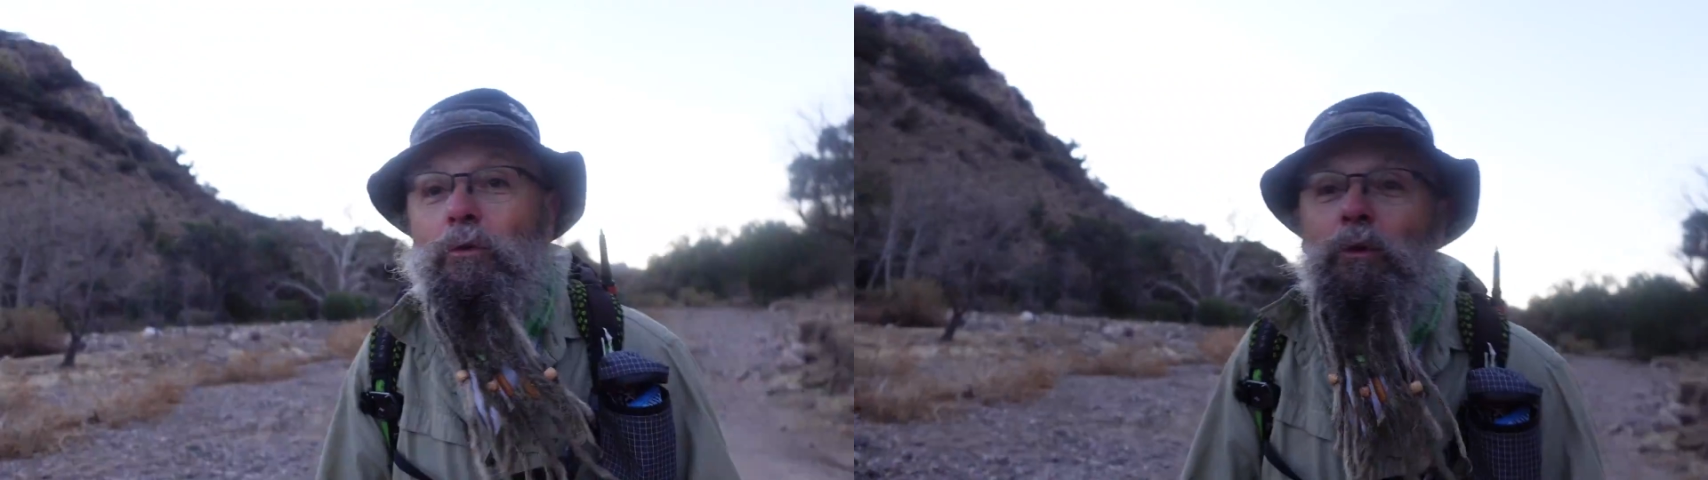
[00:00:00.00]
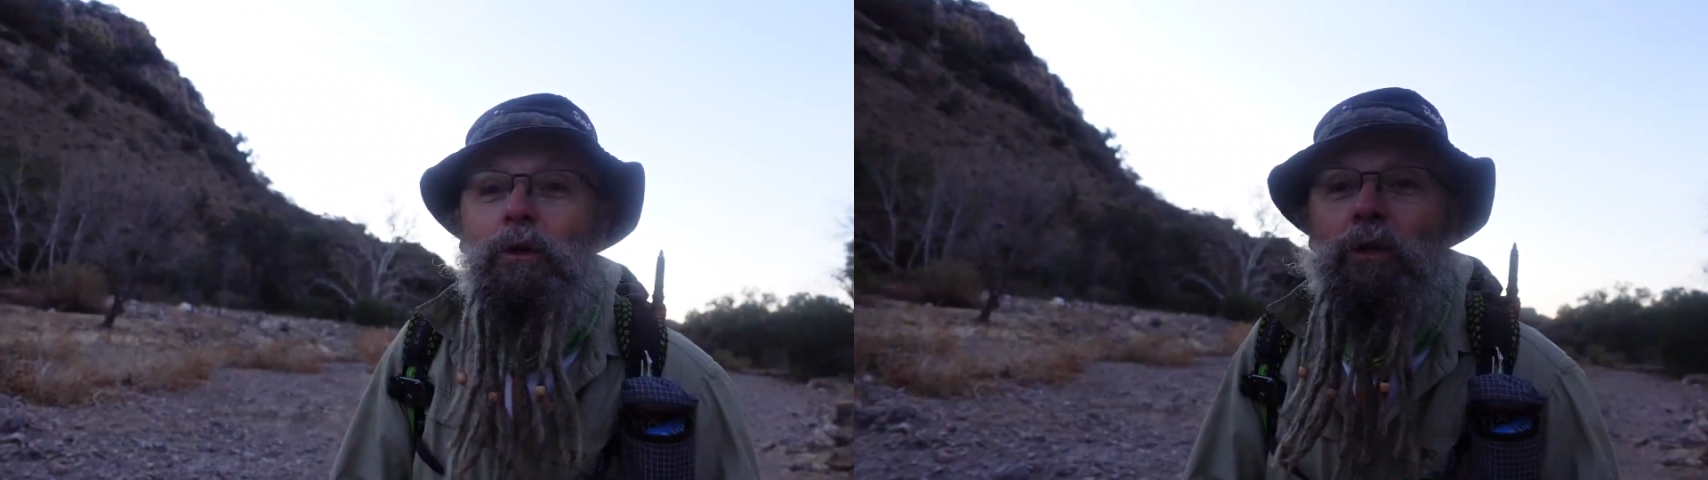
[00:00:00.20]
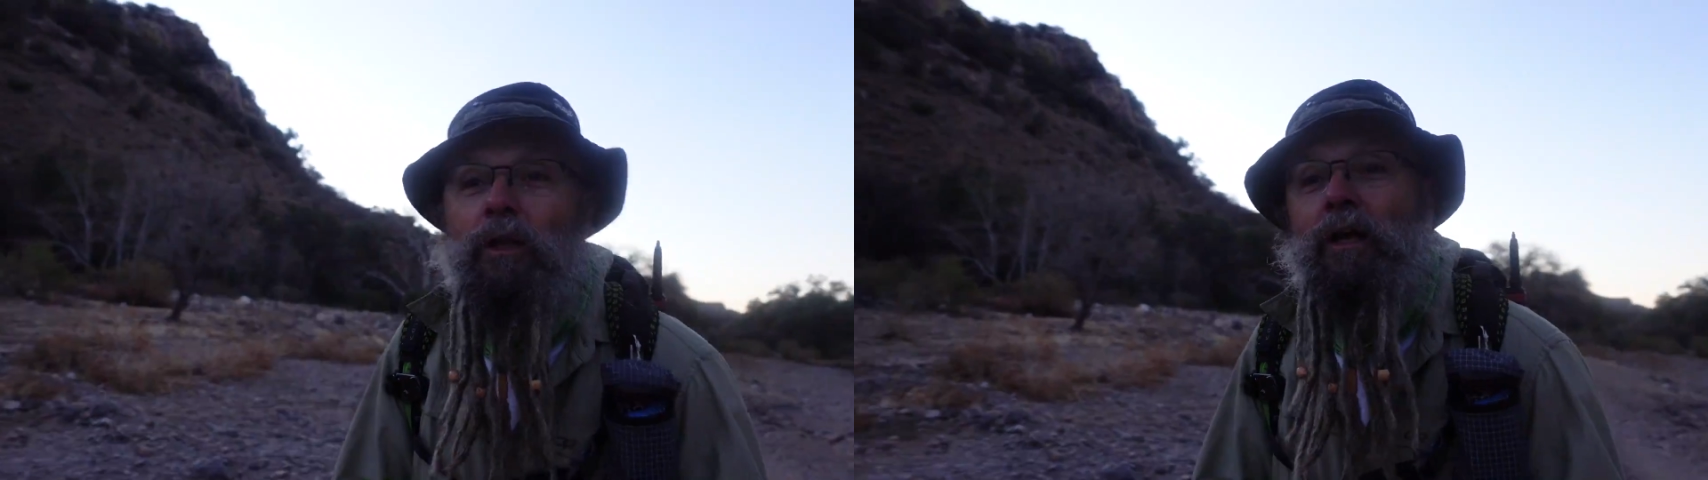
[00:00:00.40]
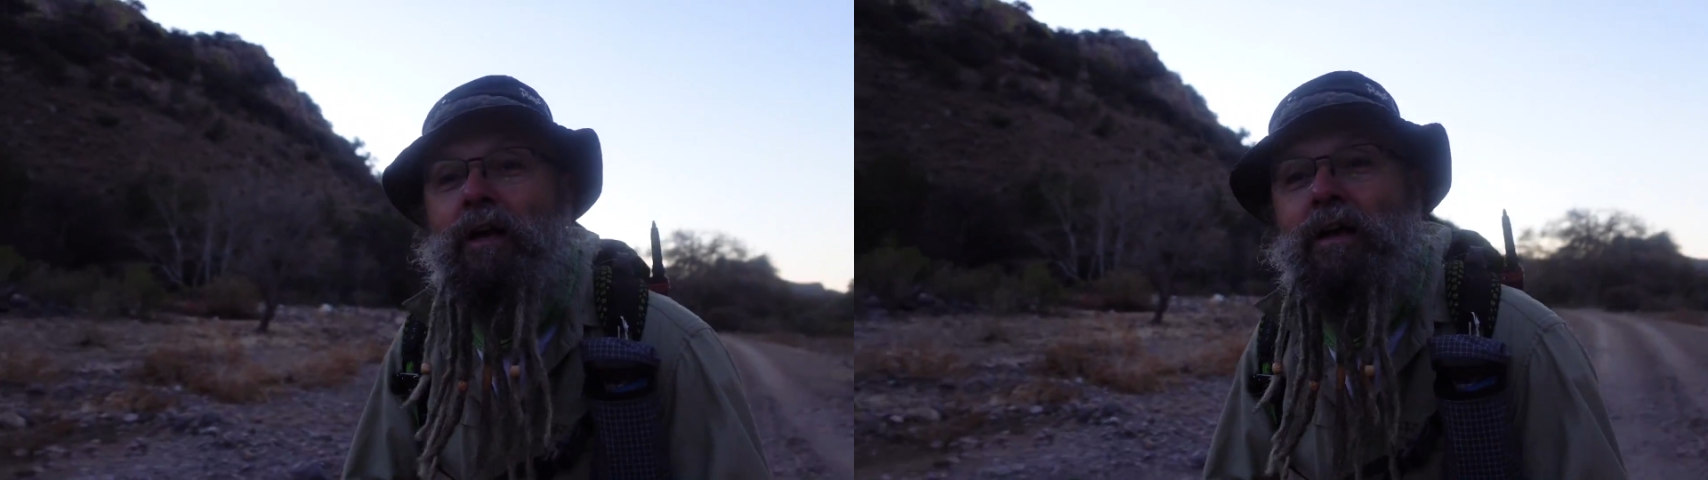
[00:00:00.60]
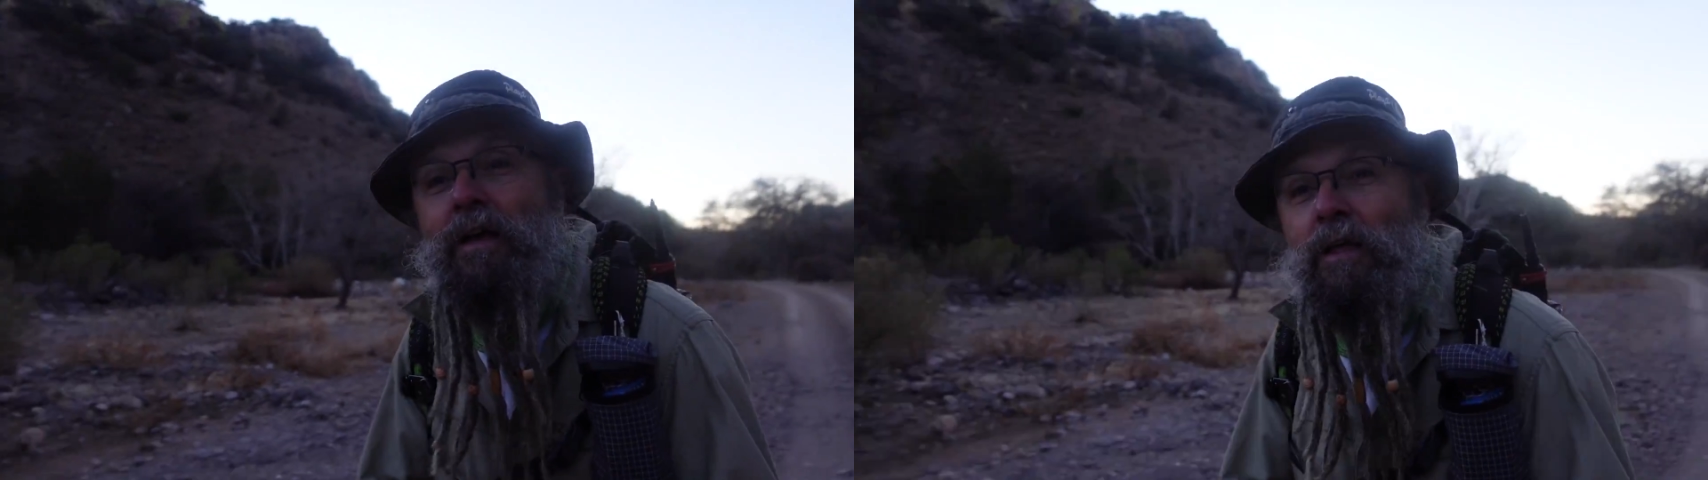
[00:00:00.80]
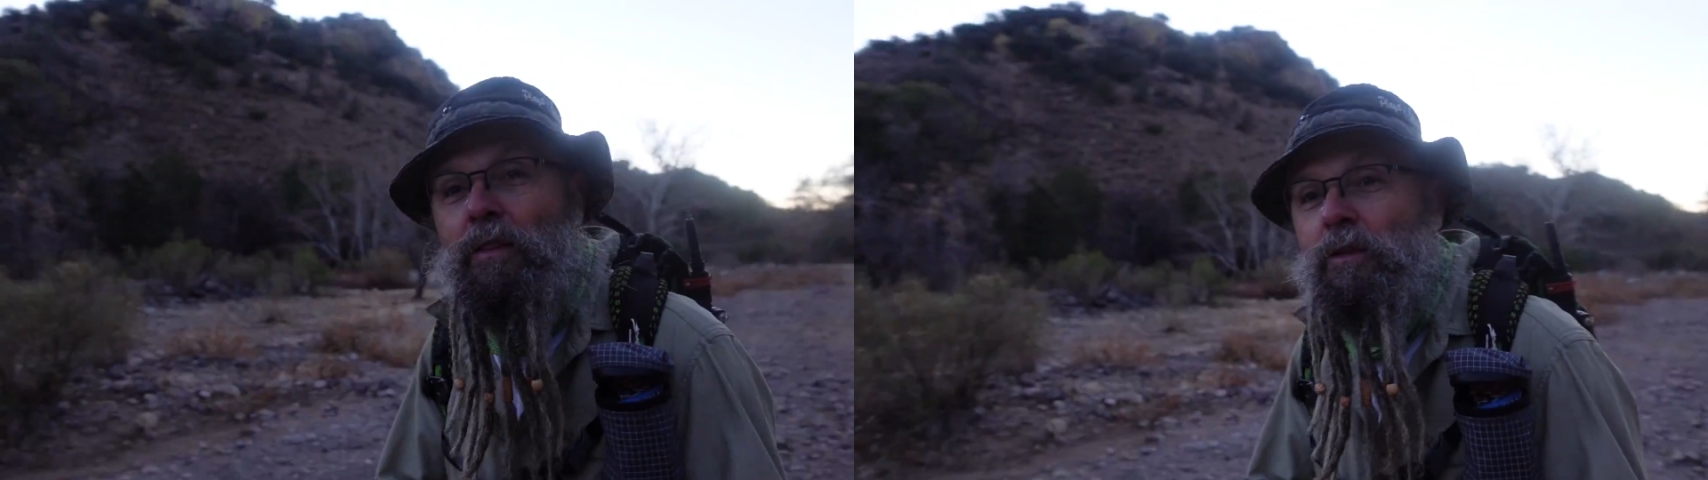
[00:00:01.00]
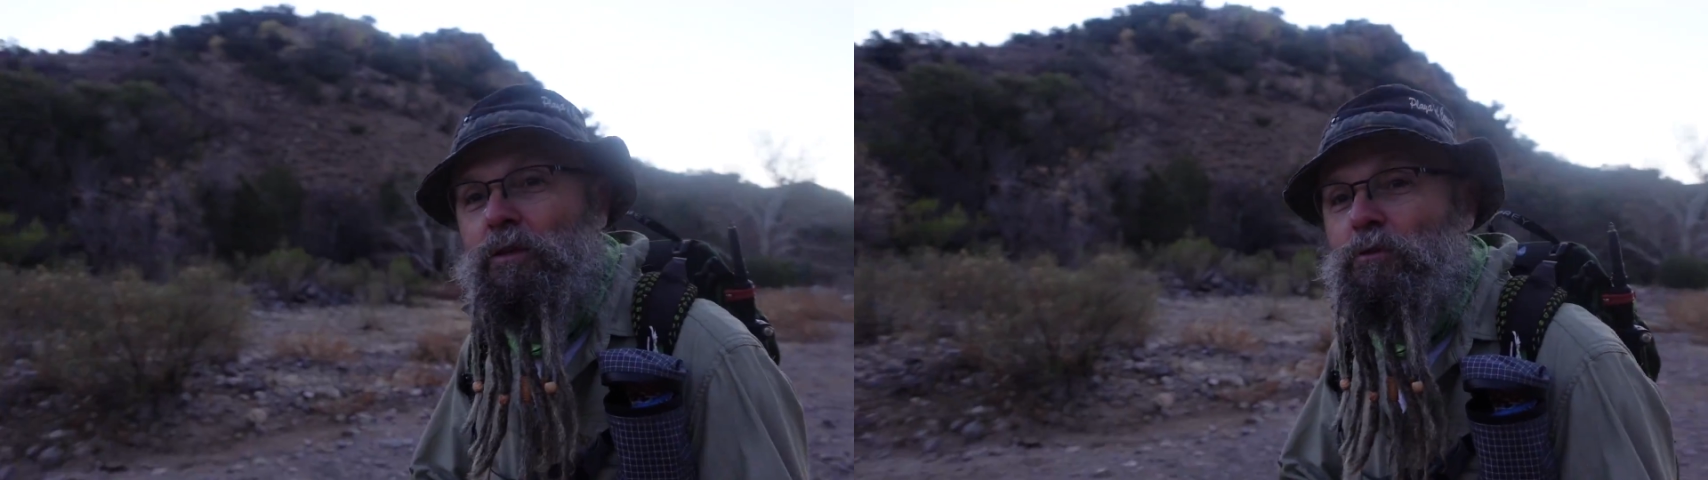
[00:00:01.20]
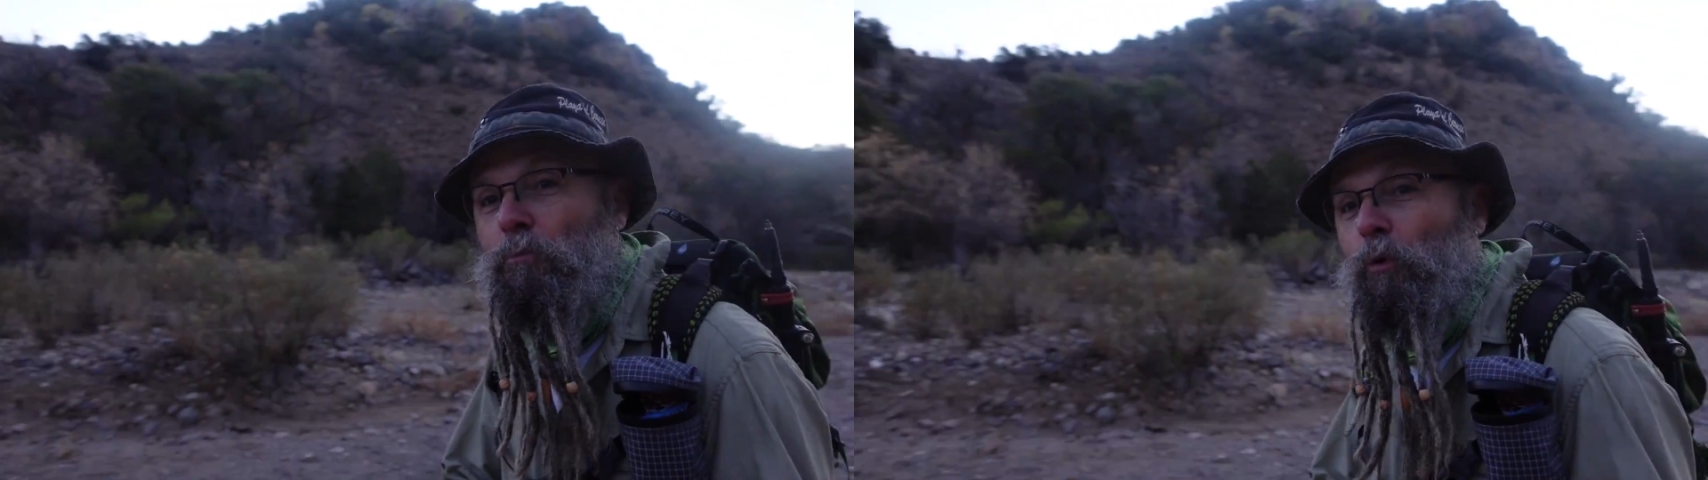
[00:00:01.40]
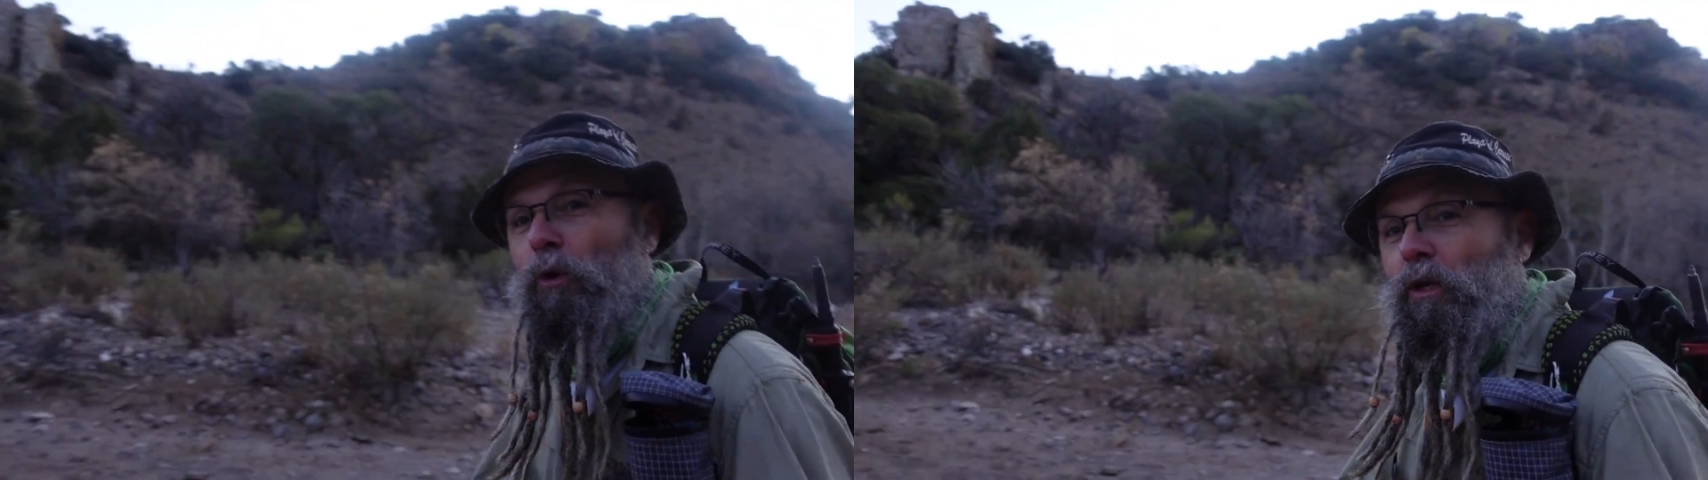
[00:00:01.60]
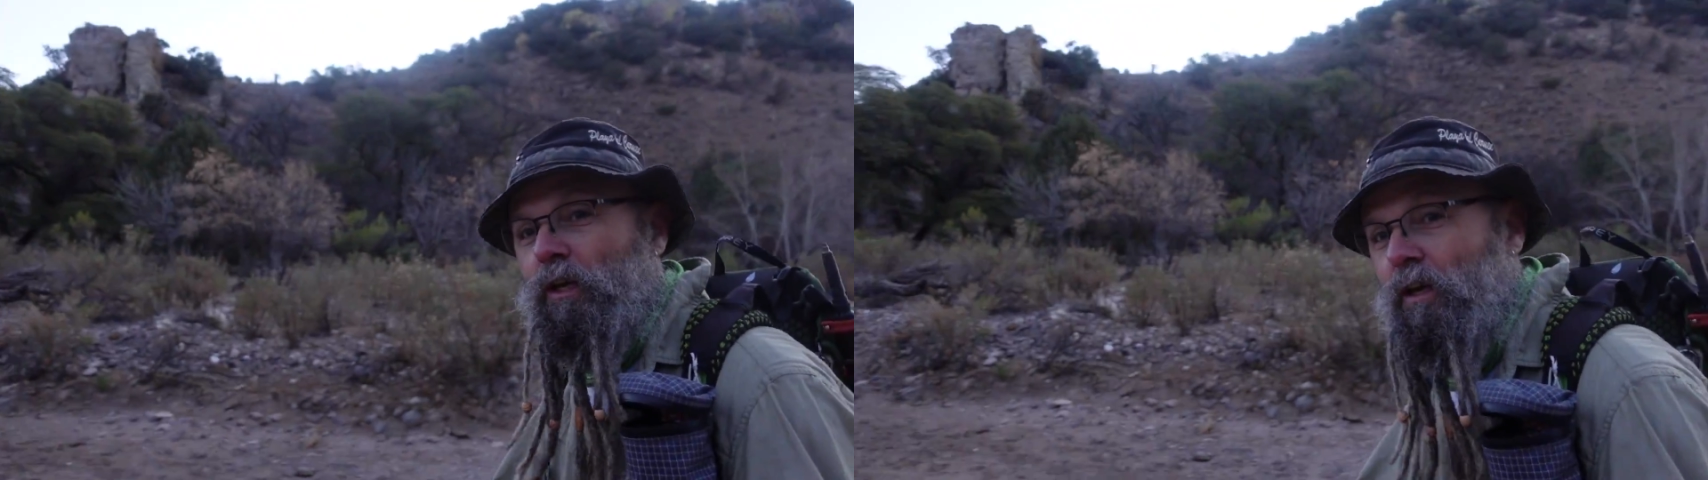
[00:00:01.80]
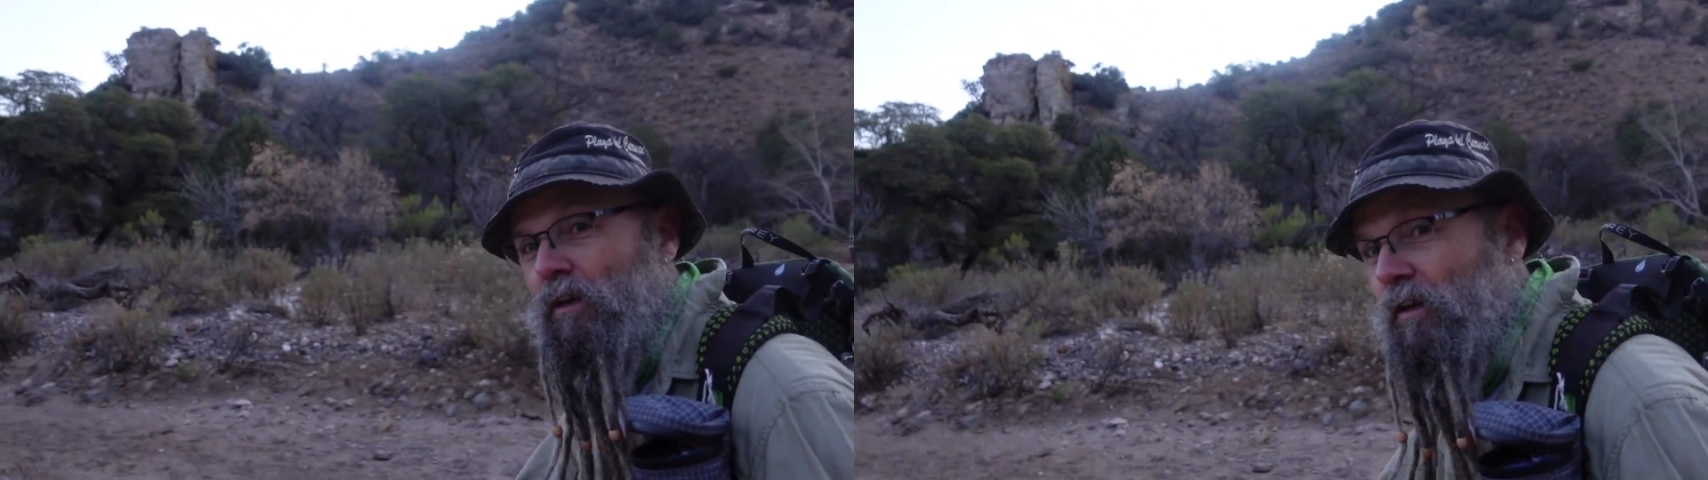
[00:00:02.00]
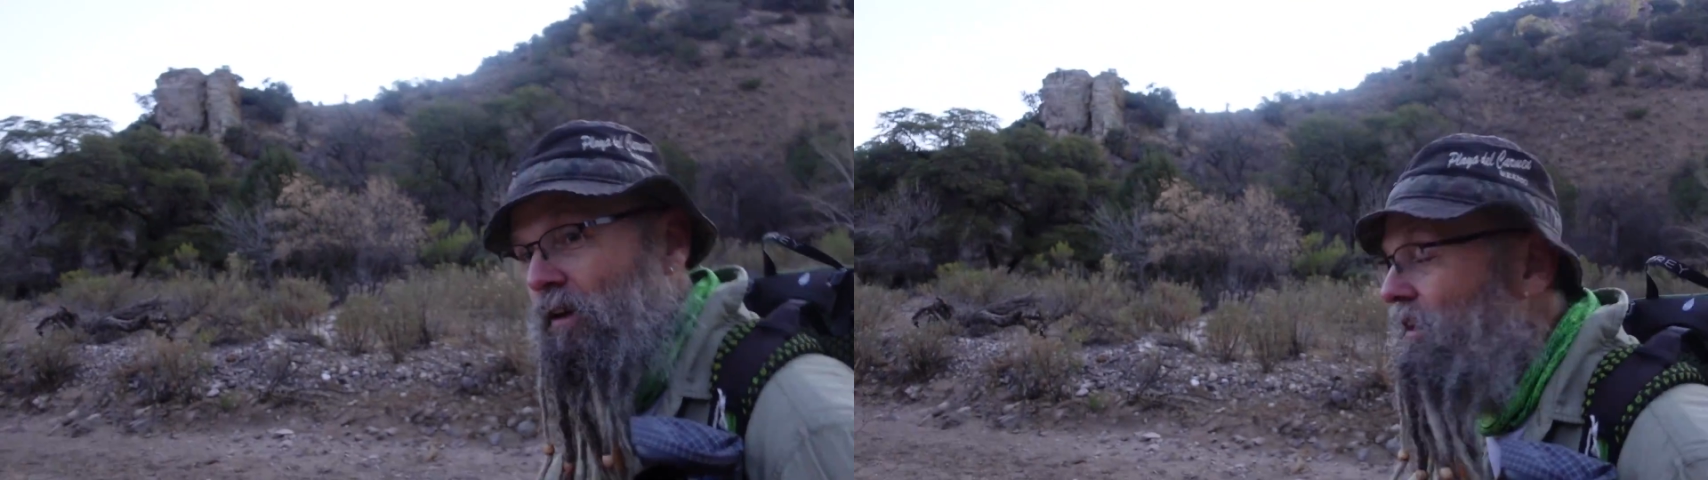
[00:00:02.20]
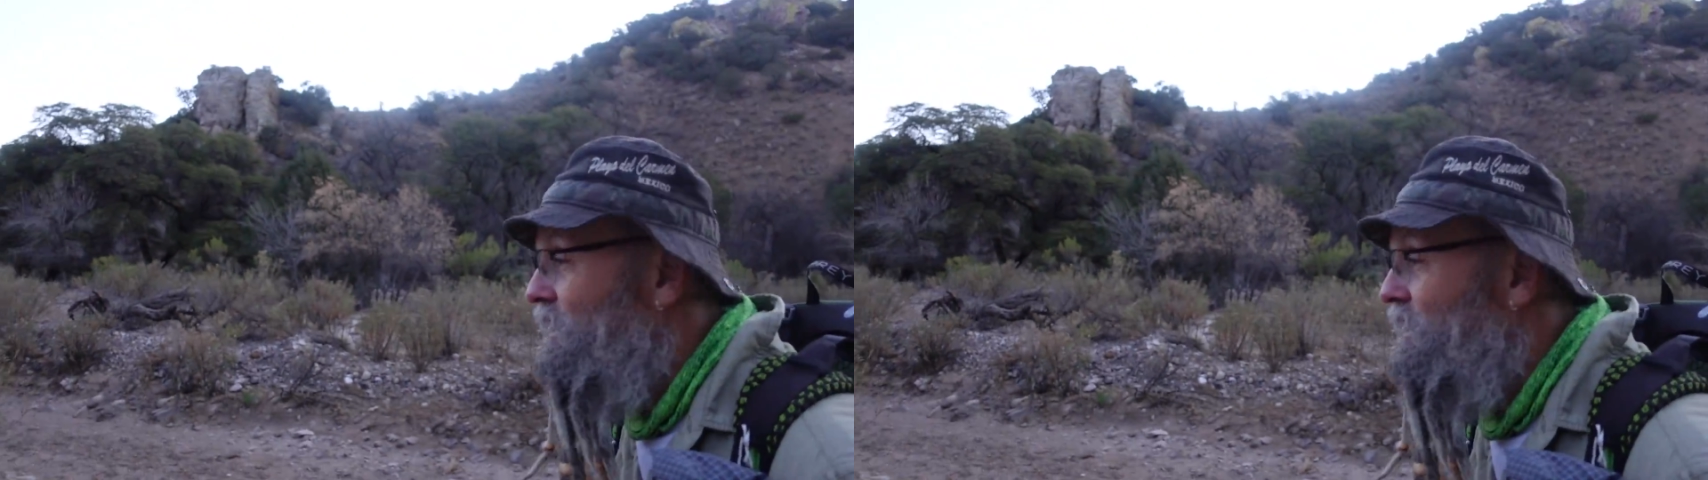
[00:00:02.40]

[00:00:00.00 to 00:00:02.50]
will. This is pretty. Got